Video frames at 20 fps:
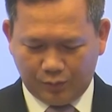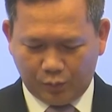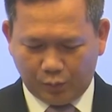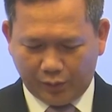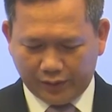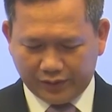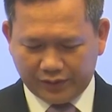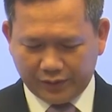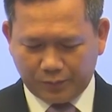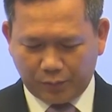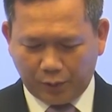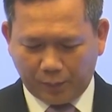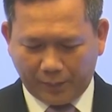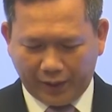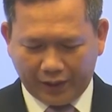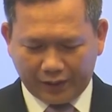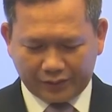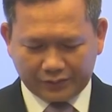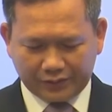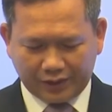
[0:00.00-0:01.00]
when
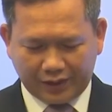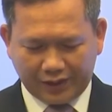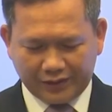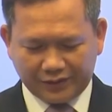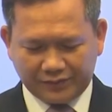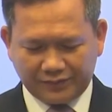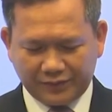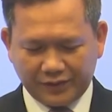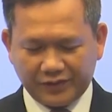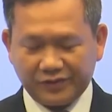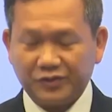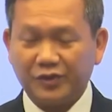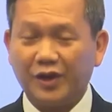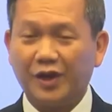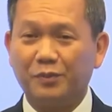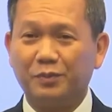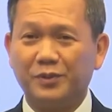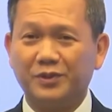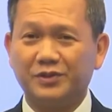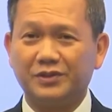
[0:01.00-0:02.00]
diplomatic ties were
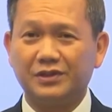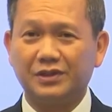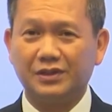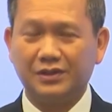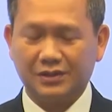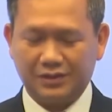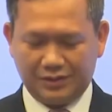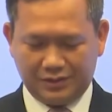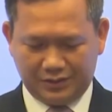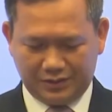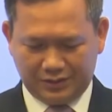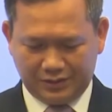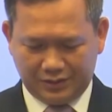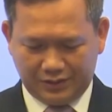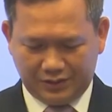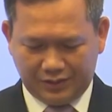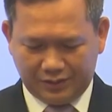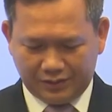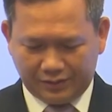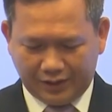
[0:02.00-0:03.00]
established.
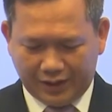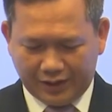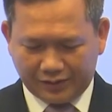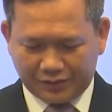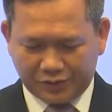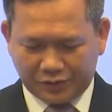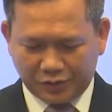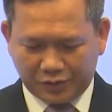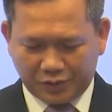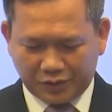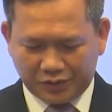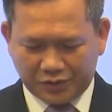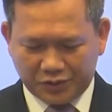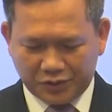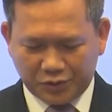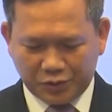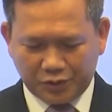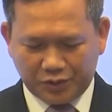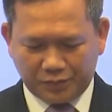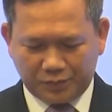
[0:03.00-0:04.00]
Thanks to
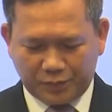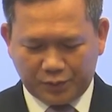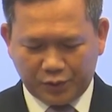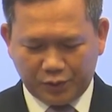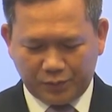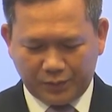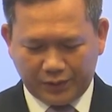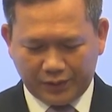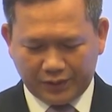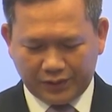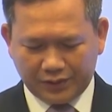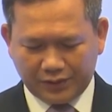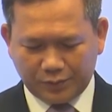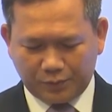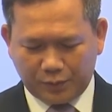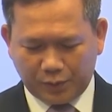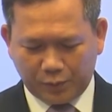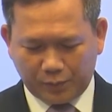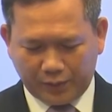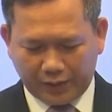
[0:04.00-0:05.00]
continued improvement in
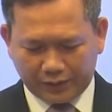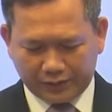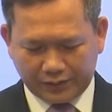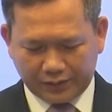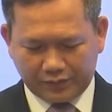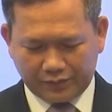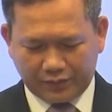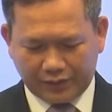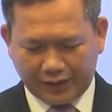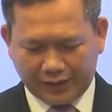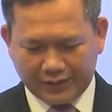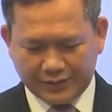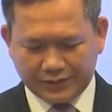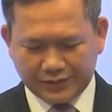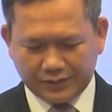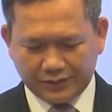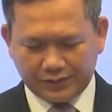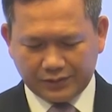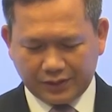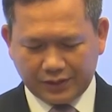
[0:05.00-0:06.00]
diplomatic
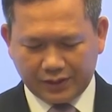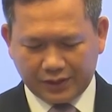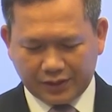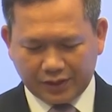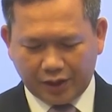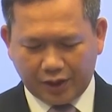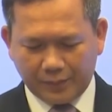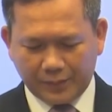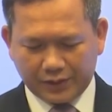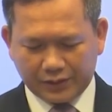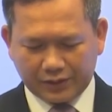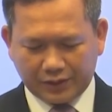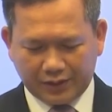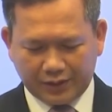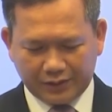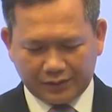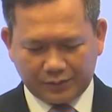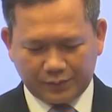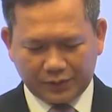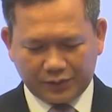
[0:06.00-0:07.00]
relations, economic
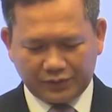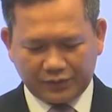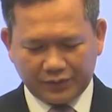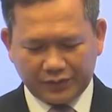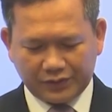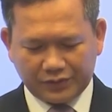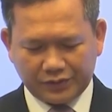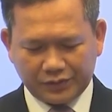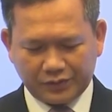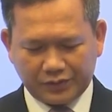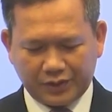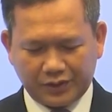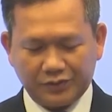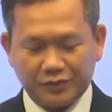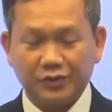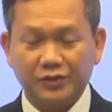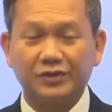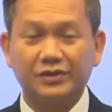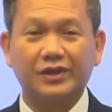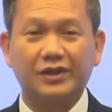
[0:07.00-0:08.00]
ties between the two
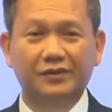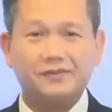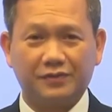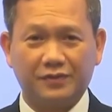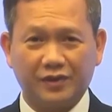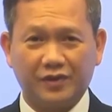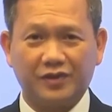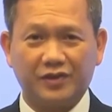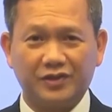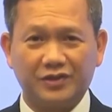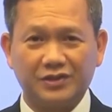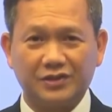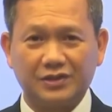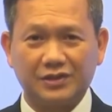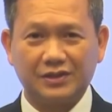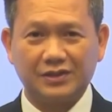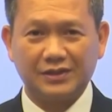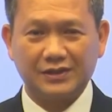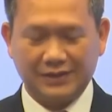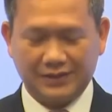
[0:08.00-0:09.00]
countries have flourished.
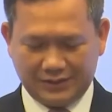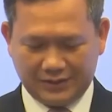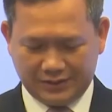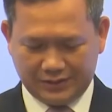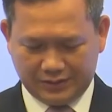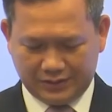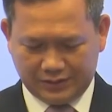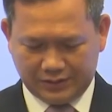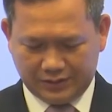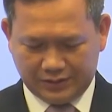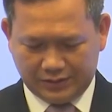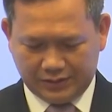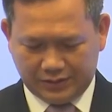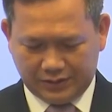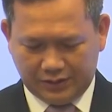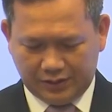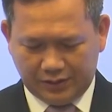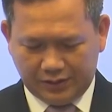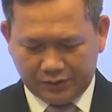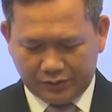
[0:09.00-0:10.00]

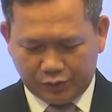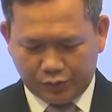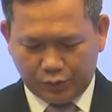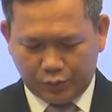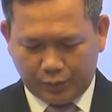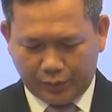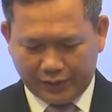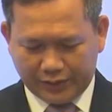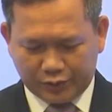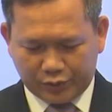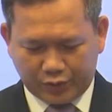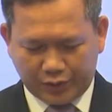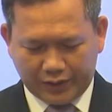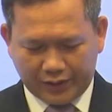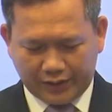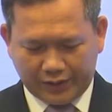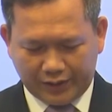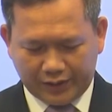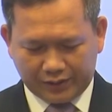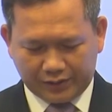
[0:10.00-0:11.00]
Two-way
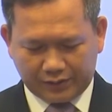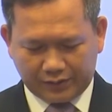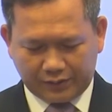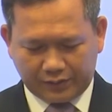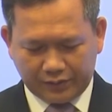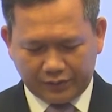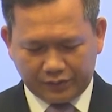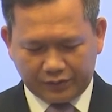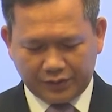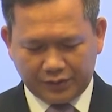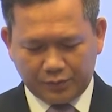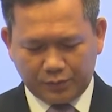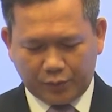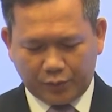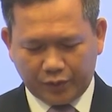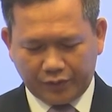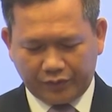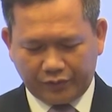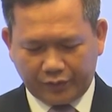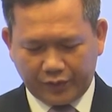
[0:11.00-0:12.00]
trade hit
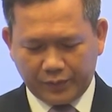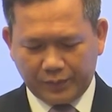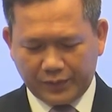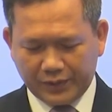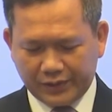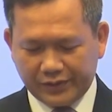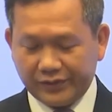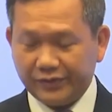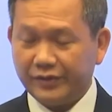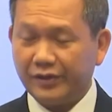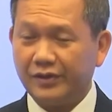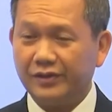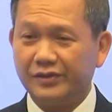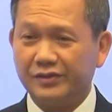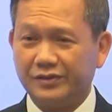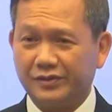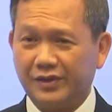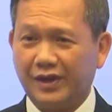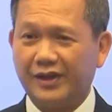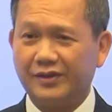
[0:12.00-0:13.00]
$13.3 billion
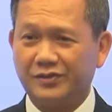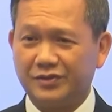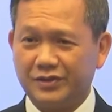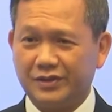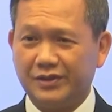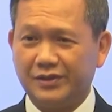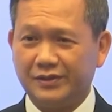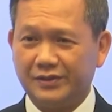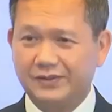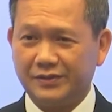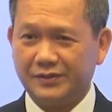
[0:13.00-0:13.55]
last year.